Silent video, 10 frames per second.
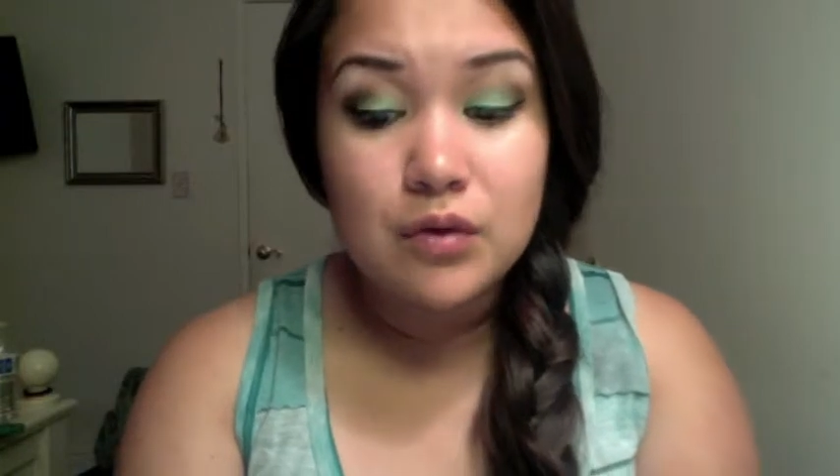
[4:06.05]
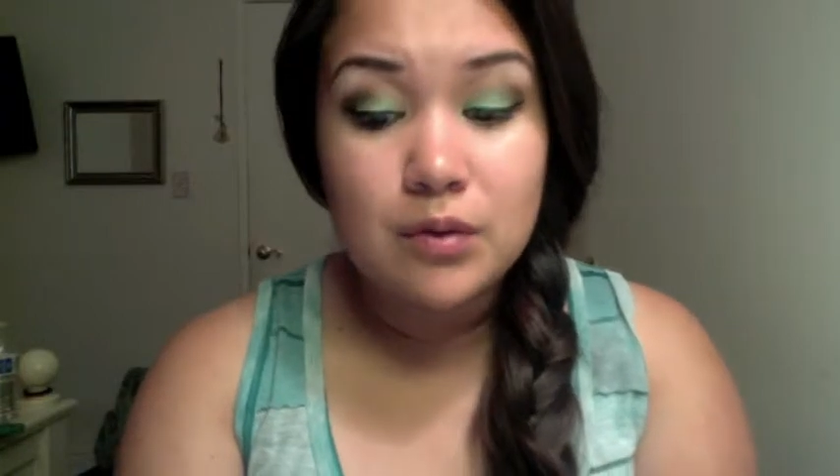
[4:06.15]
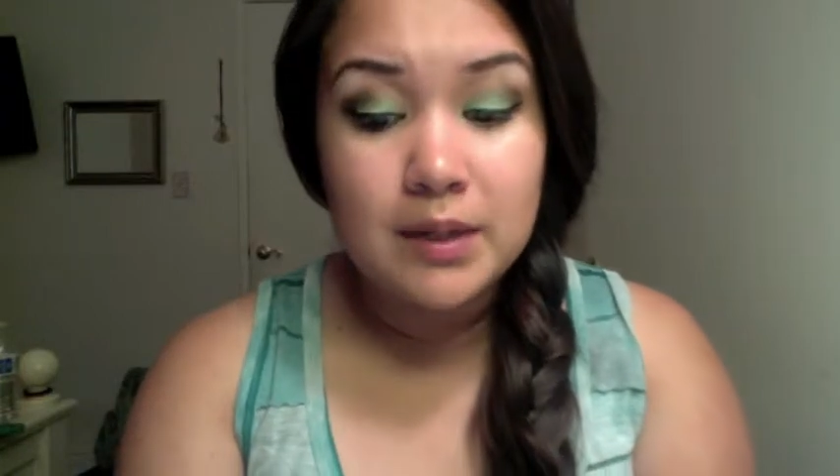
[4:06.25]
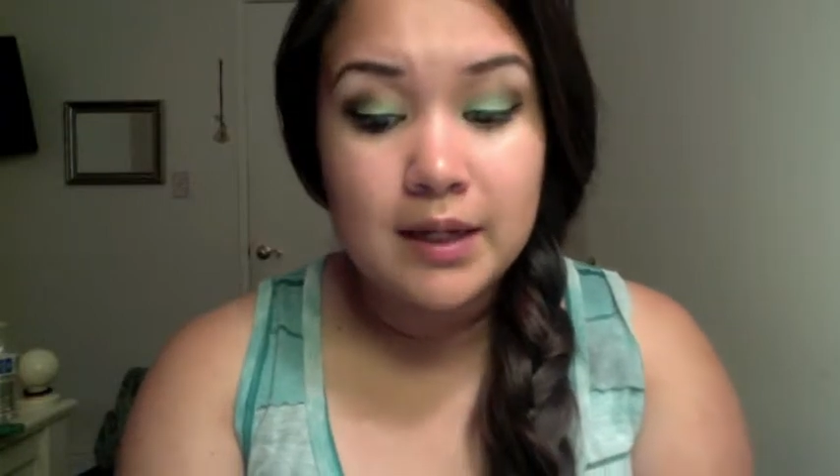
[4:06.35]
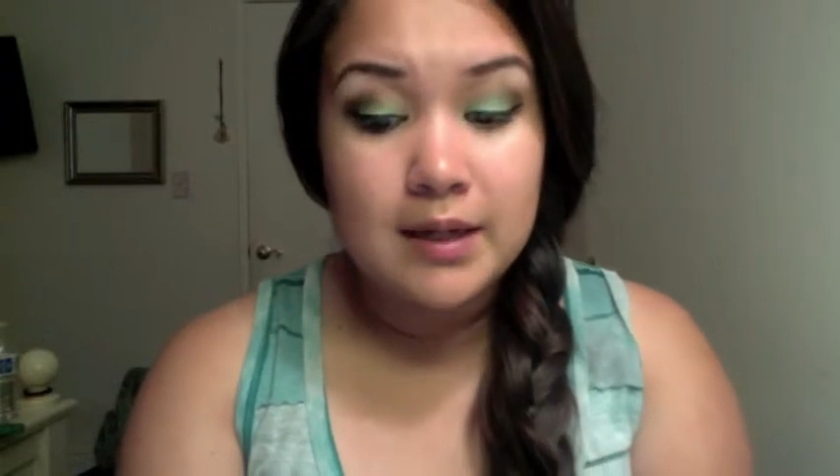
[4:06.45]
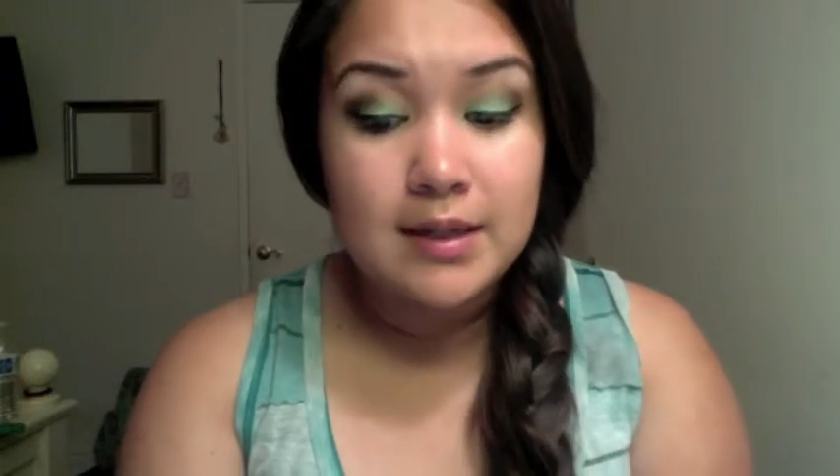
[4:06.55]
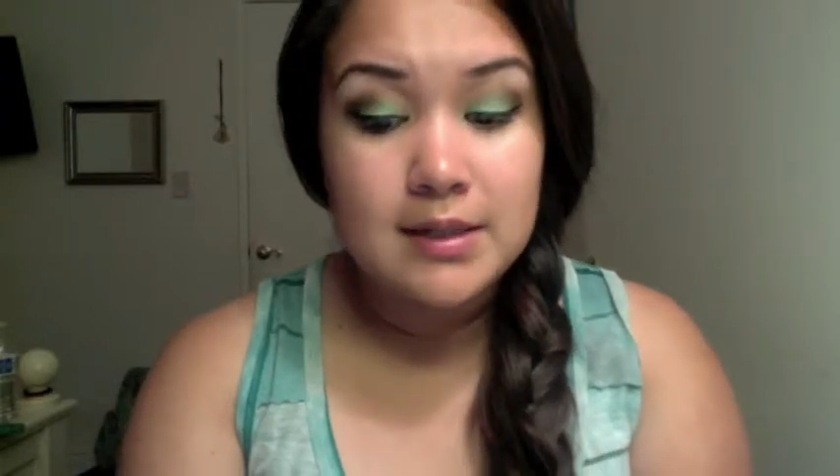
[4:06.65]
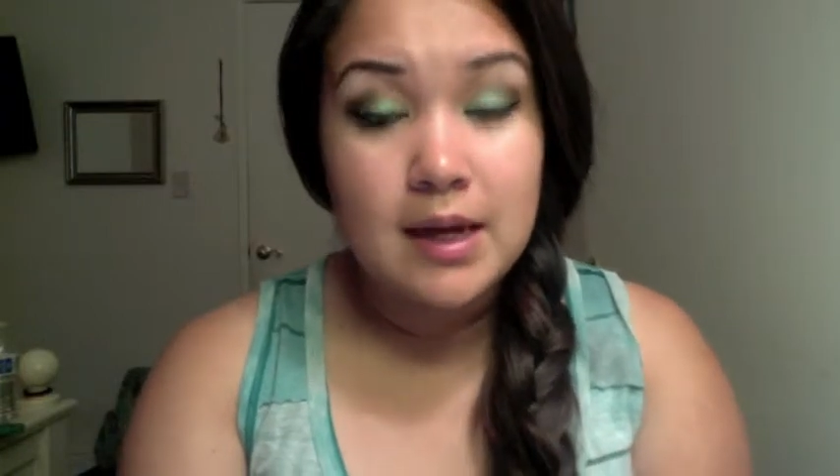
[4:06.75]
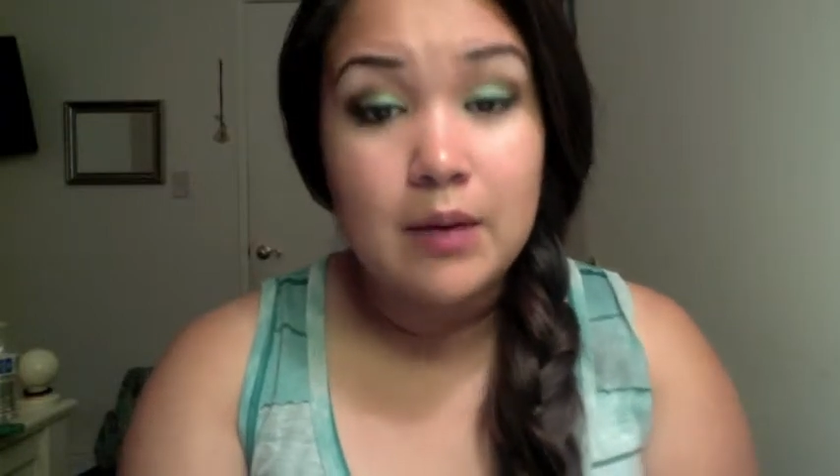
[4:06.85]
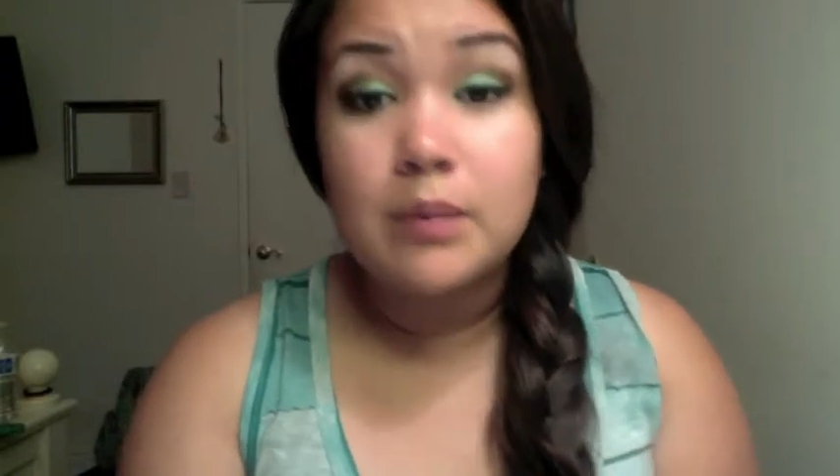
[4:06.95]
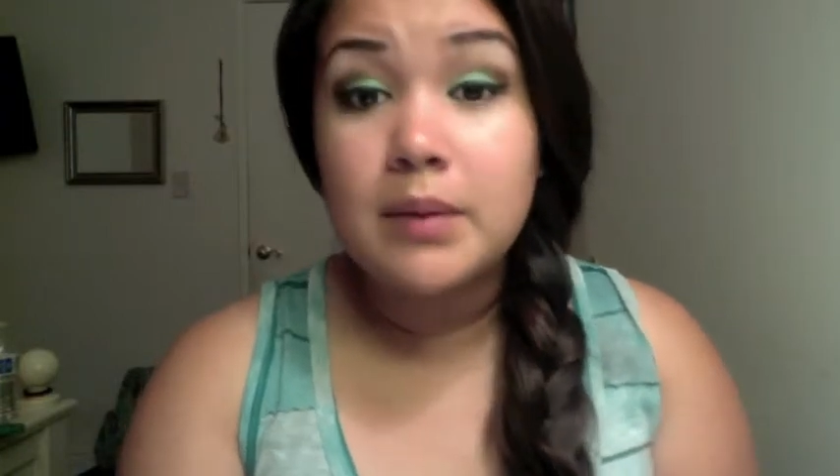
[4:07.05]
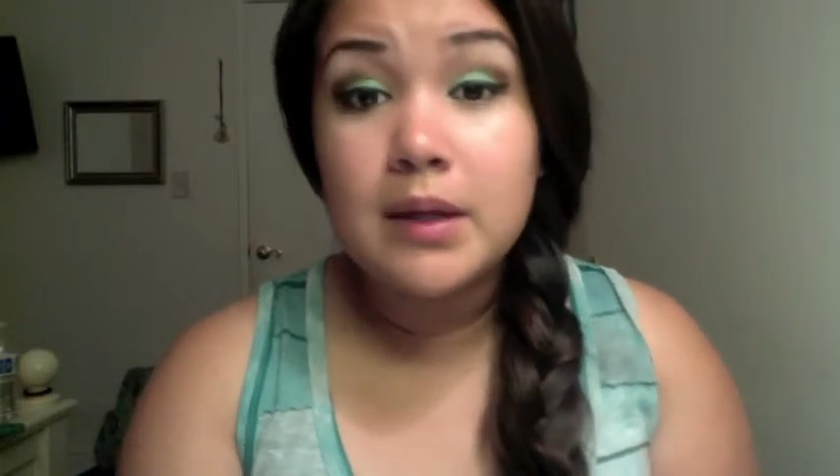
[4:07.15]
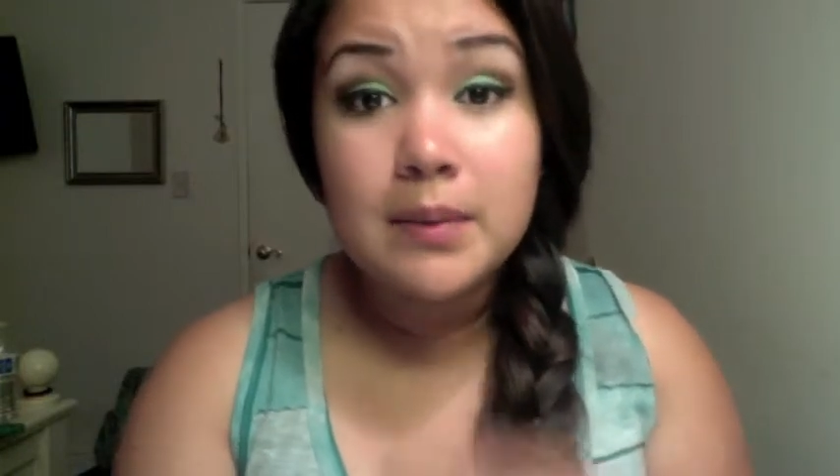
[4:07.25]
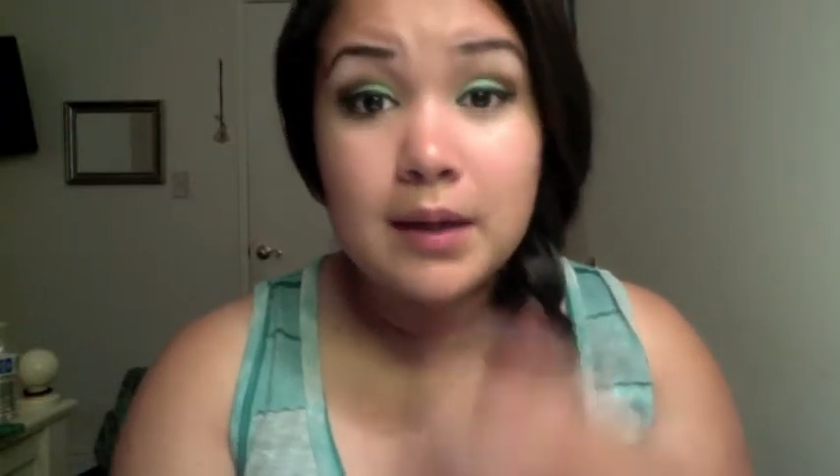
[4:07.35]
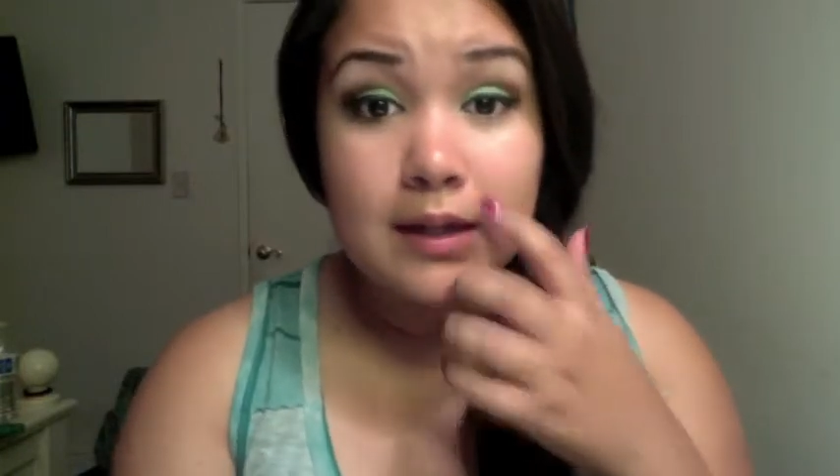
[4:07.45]
for because I will be
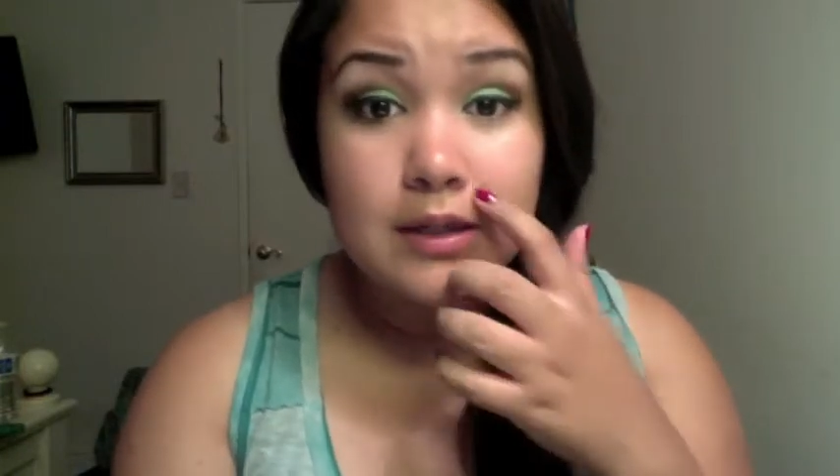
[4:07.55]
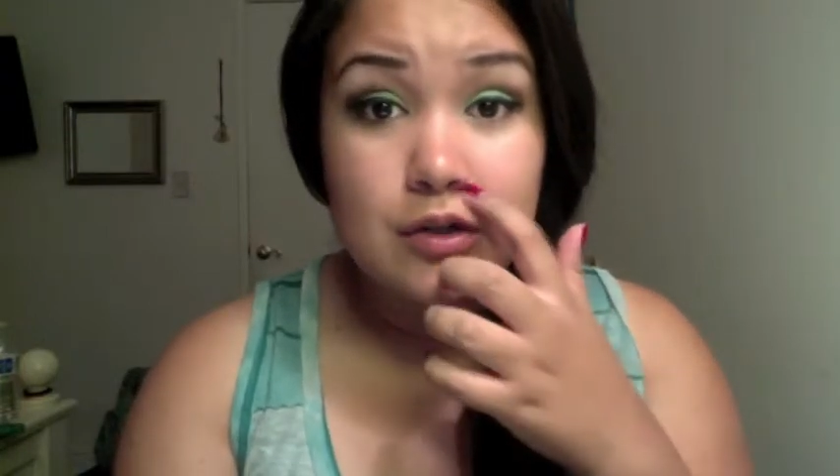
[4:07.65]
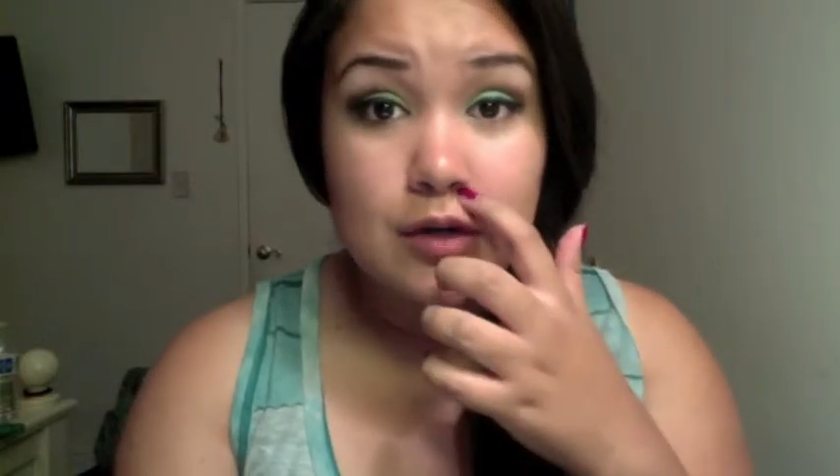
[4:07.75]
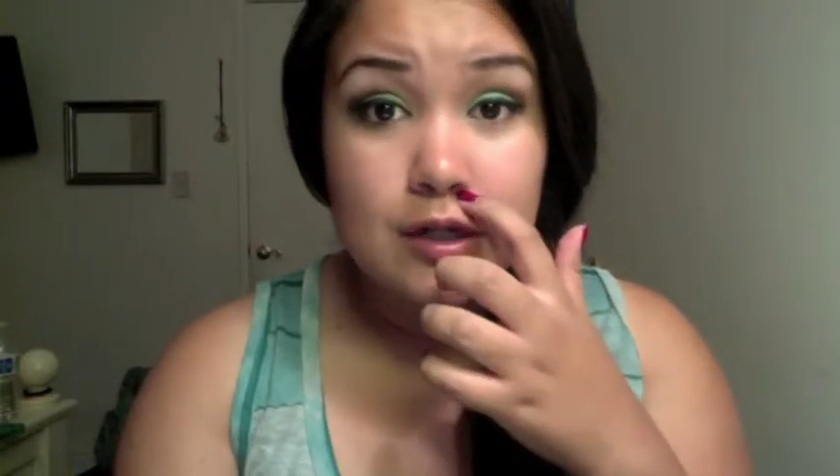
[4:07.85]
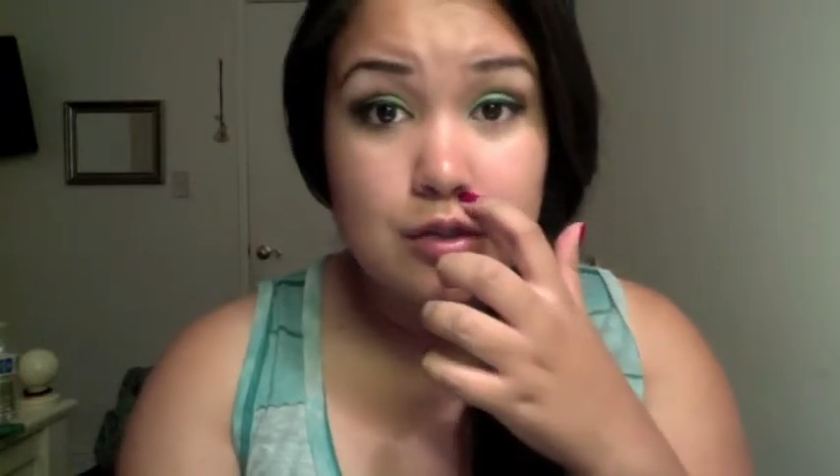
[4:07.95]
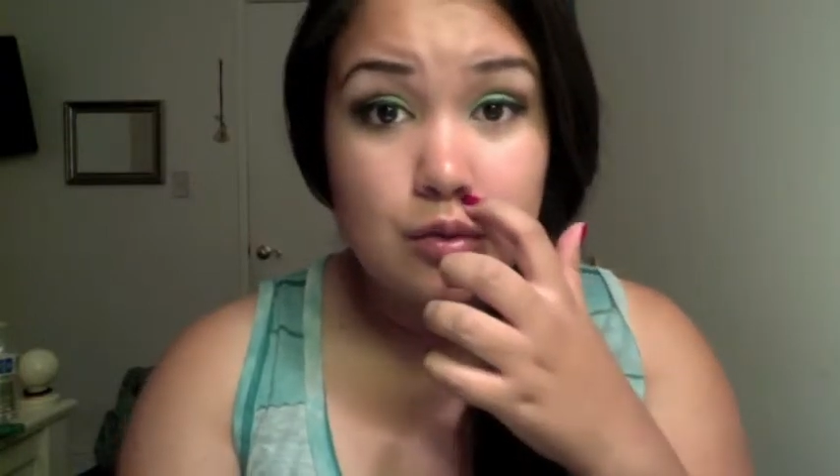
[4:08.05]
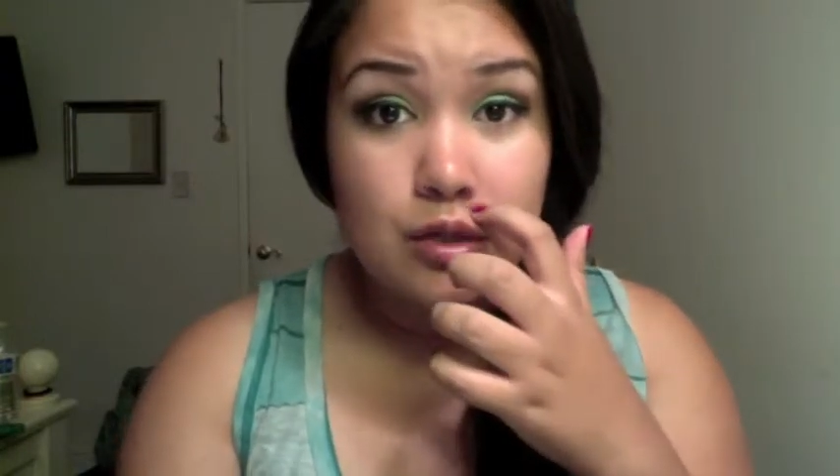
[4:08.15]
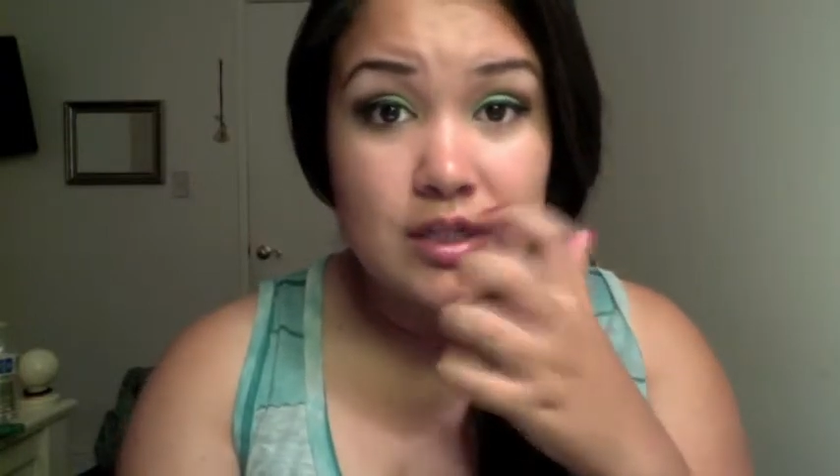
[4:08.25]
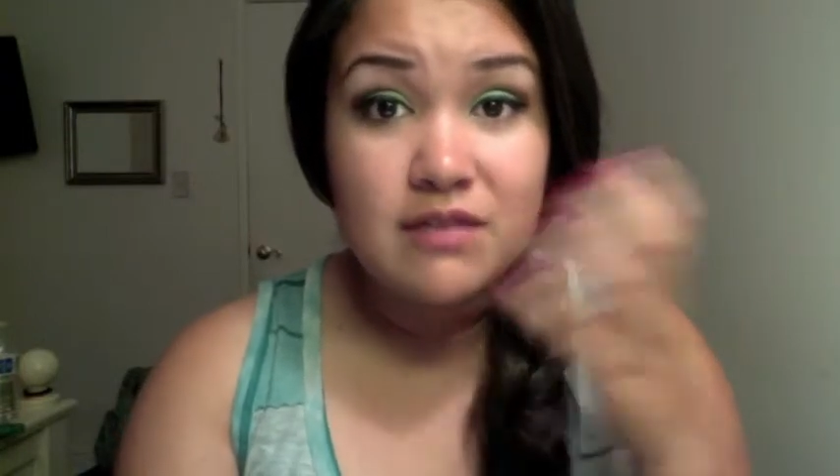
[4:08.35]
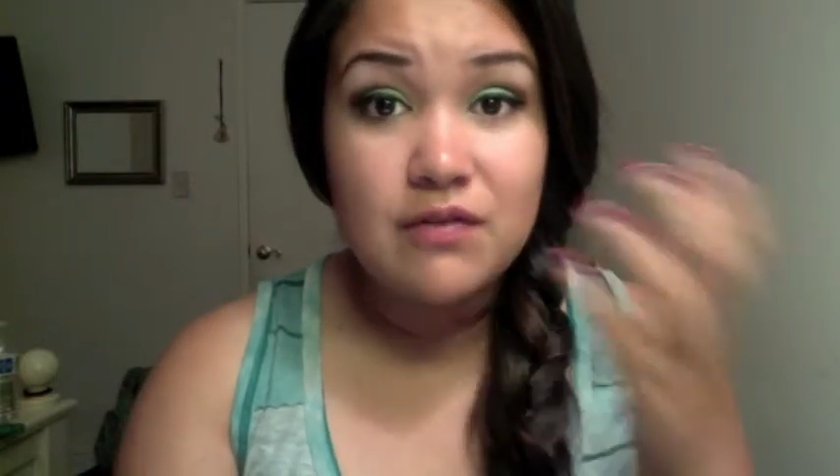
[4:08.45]
applying to grad school this